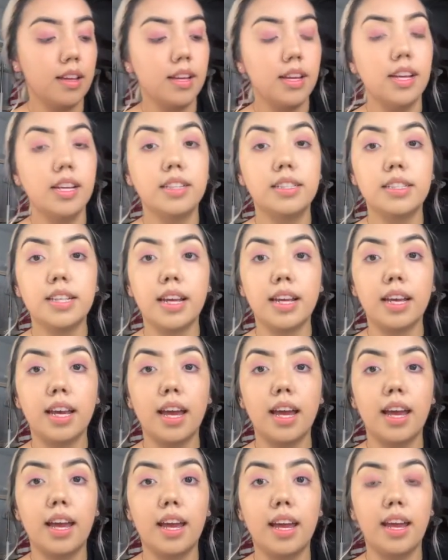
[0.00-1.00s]
It's like
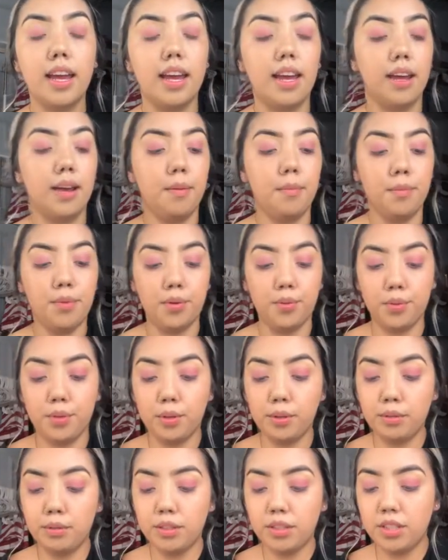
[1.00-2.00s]
a
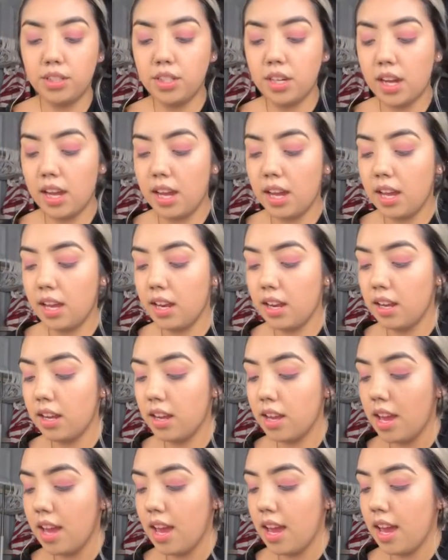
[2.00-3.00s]
maroon shade,
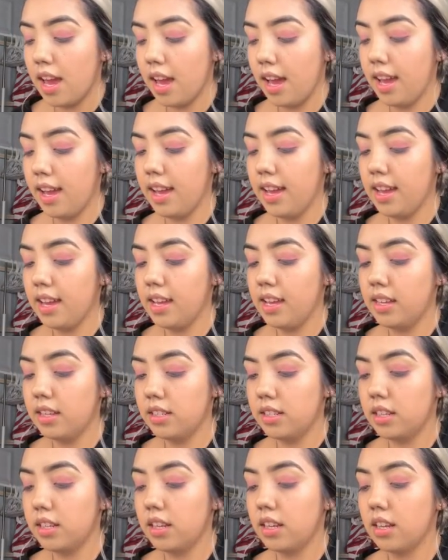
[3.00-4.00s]

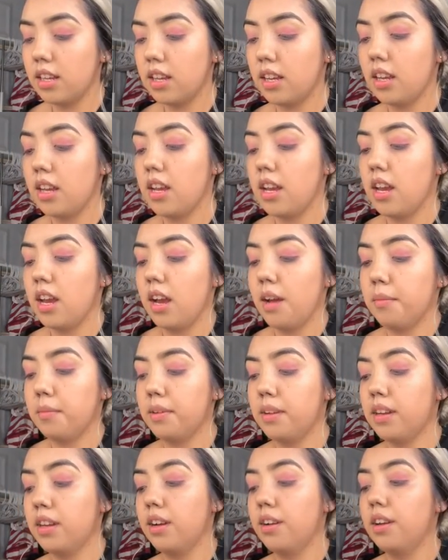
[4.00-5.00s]
and I'm
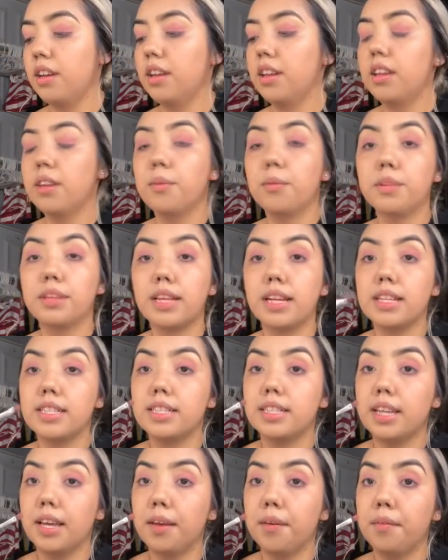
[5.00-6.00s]
gonna go in with that
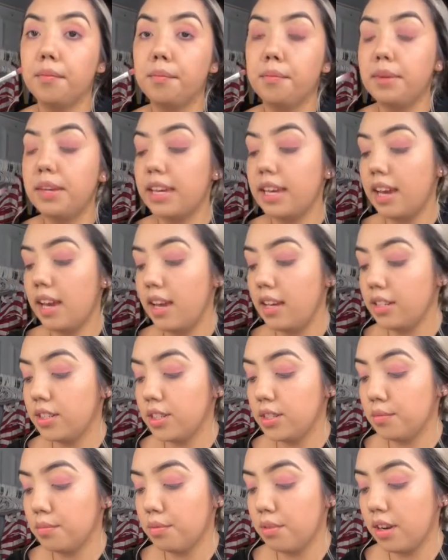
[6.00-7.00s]
same
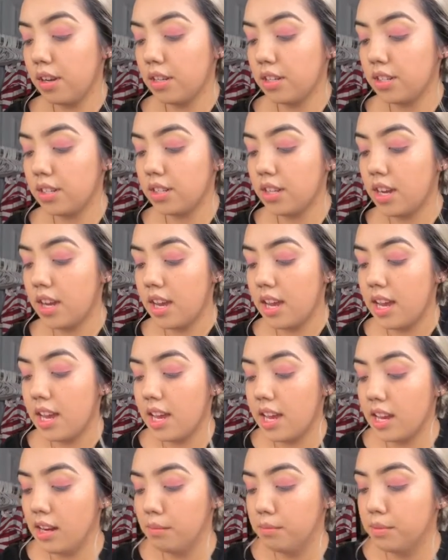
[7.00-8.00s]
BH brush,
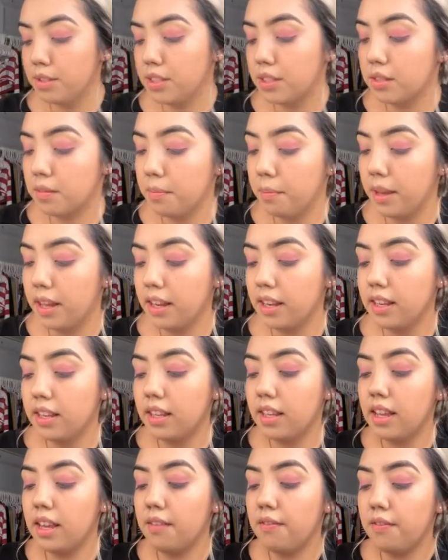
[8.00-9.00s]
and I'm just
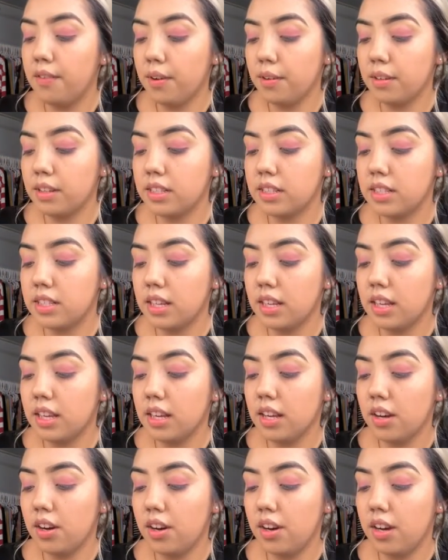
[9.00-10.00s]
mainly focusing
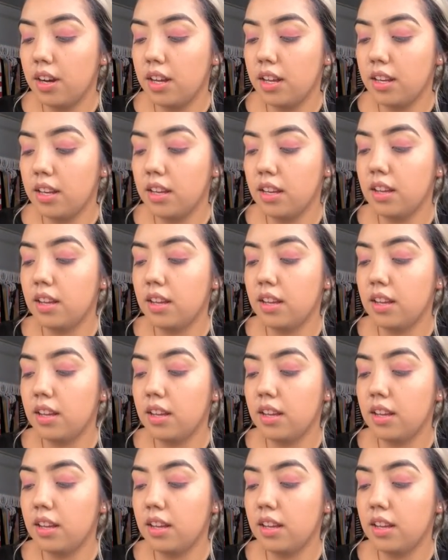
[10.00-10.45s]
it on